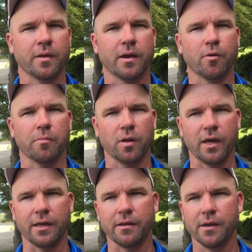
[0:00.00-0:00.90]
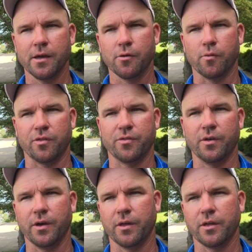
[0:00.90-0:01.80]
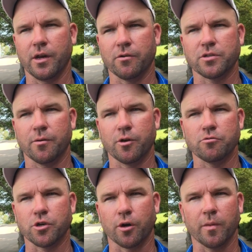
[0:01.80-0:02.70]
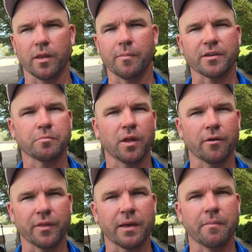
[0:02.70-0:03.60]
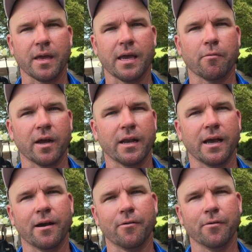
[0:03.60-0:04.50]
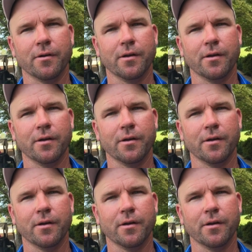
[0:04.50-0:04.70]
Be able to play with someone who's arguably the best player in the NBA right now,